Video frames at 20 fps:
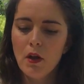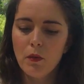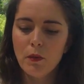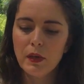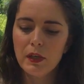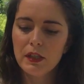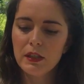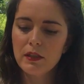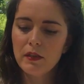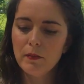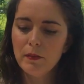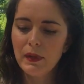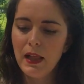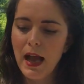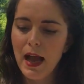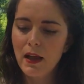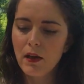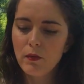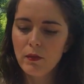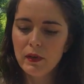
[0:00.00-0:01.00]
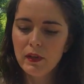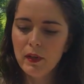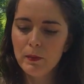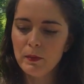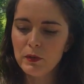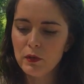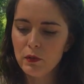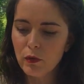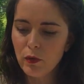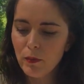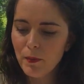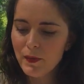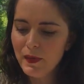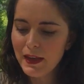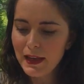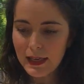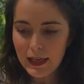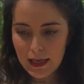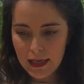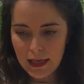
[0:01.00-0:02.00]
which the black will absorb
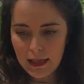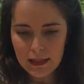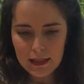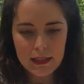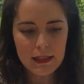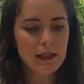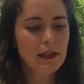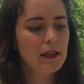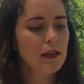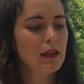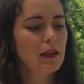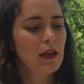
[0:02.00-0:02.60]
the heat.